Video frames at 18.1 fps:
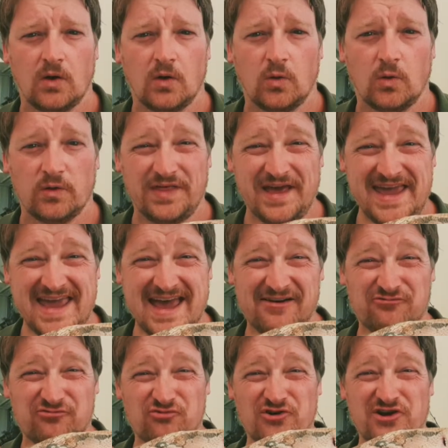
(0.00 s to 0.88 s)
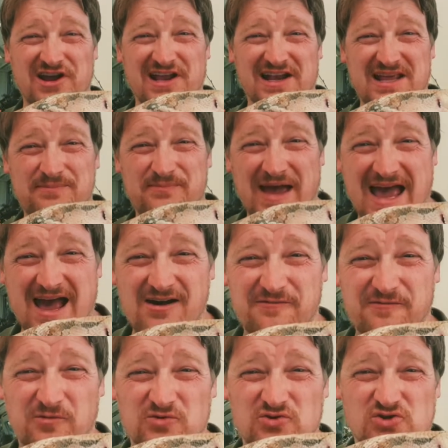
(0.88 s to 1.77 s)
well, they have really
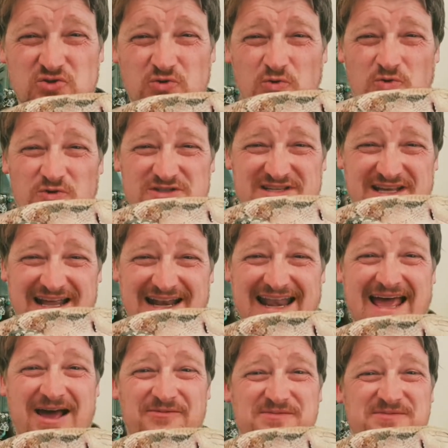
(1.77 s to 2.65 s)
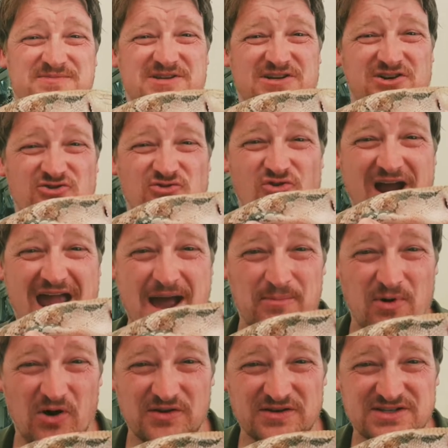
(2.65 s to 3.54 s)
powerful jaws that allow them to grab
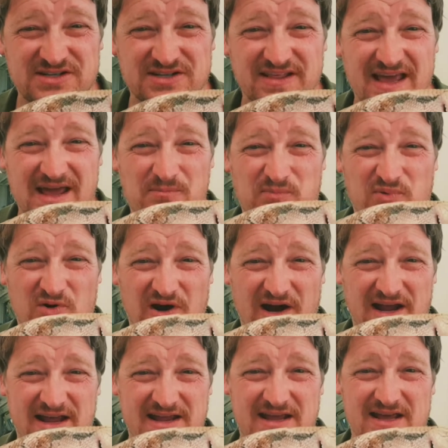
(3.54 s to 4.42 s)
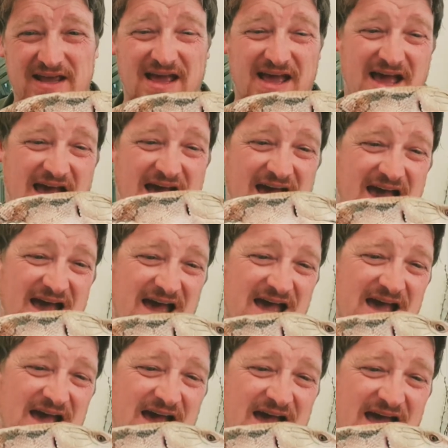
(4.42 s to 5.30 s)
onto their prey.
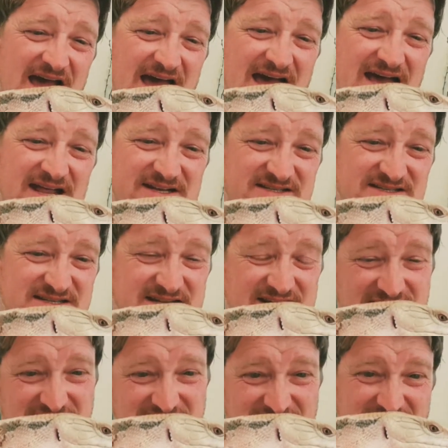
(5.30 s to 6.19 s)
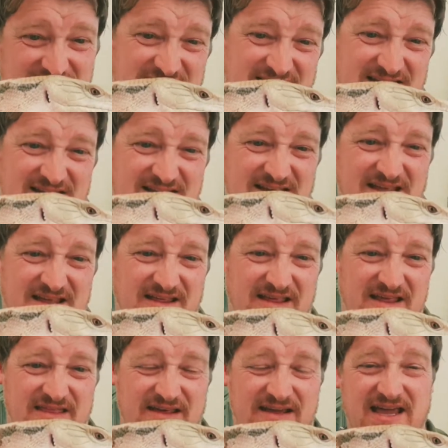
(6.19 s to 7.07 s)
And
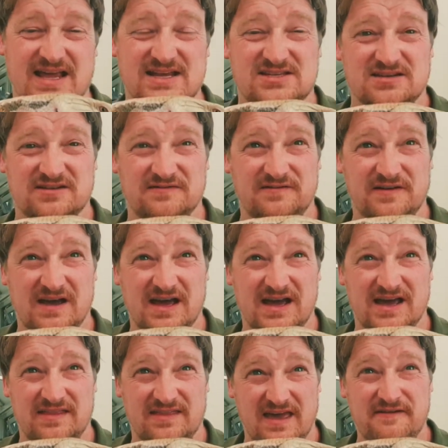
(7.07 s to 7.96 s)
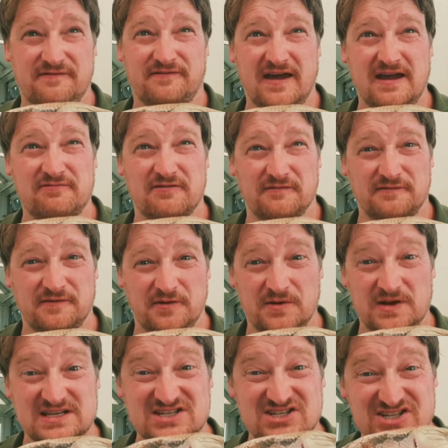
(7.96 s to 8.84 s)
in the case of their favourite food
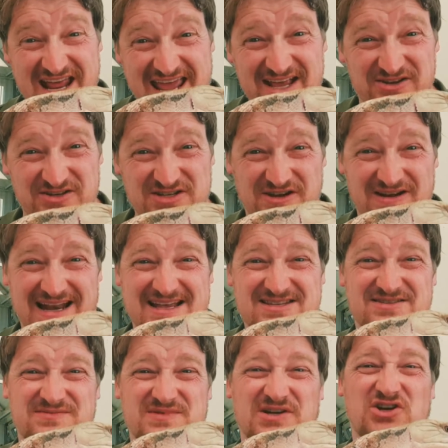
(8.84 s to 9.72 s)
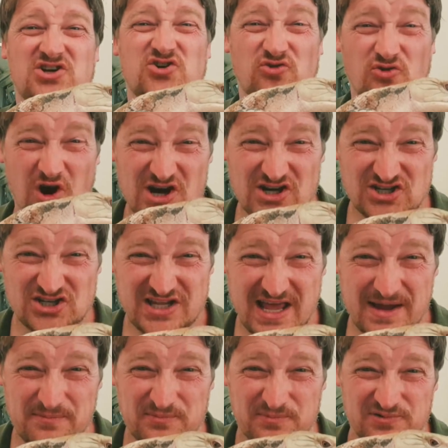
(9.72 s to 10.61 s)
is snails, so it allows them to crush
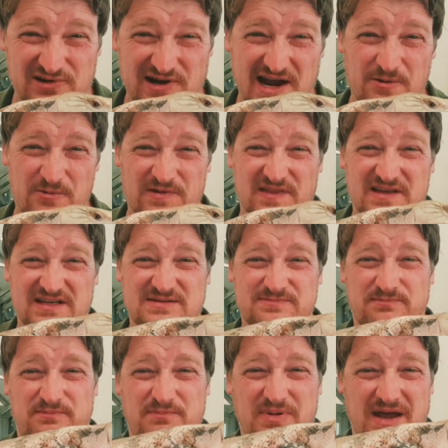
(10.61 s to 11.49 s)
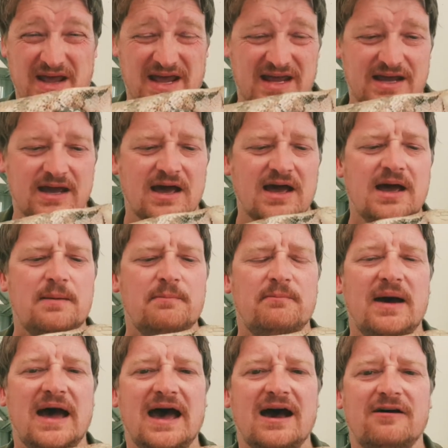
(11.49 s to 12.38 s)
their prey with these big,
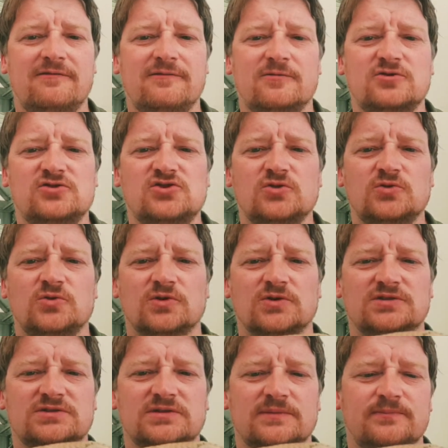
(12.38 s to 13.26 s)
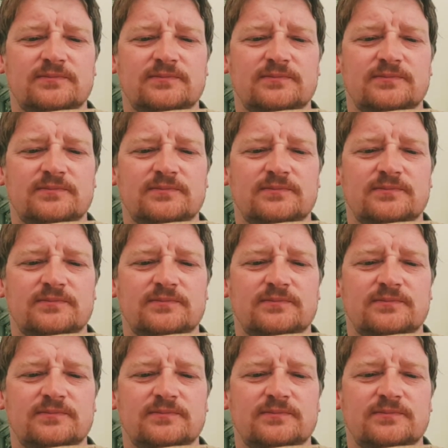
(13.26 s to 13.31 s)
powerful jaws.